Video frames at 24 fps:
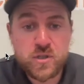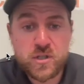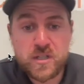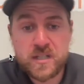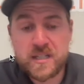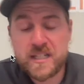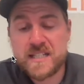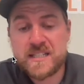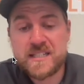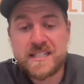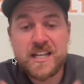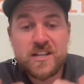
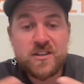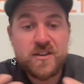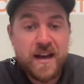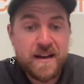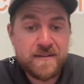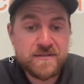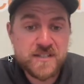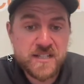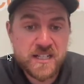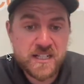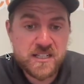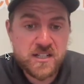Let's say you
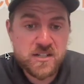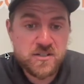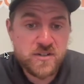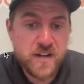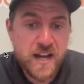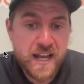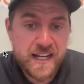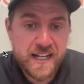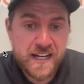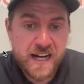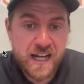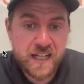have
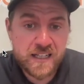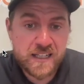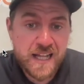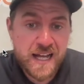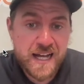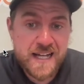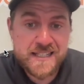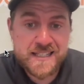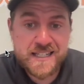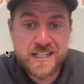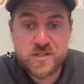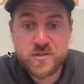689
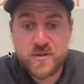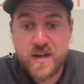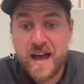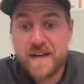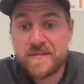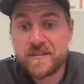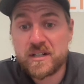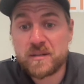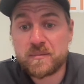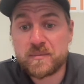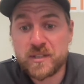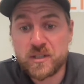clients that you
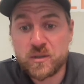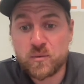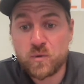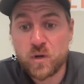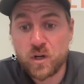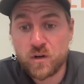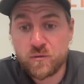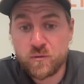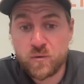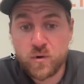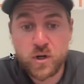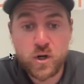haven't completed
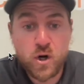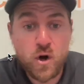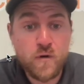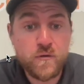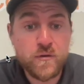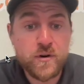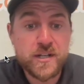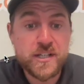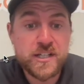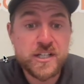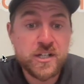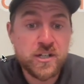work for in
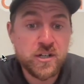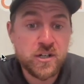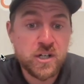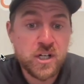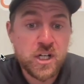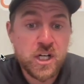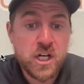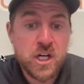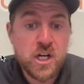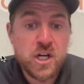over a year.